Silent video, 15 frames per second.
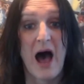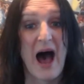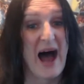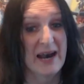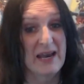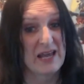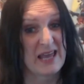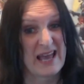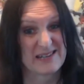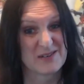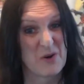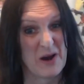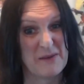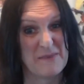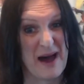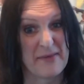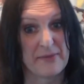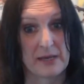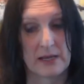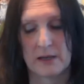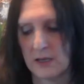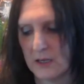and it gets quite
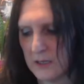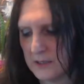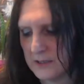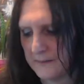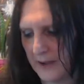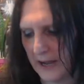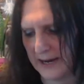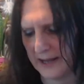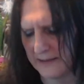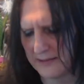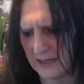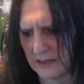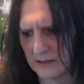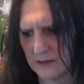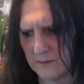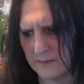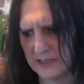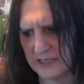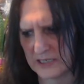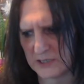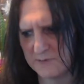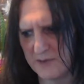mathy. And I think that
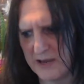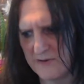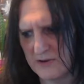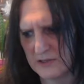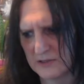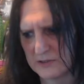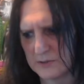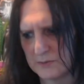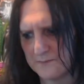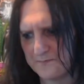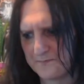my experience,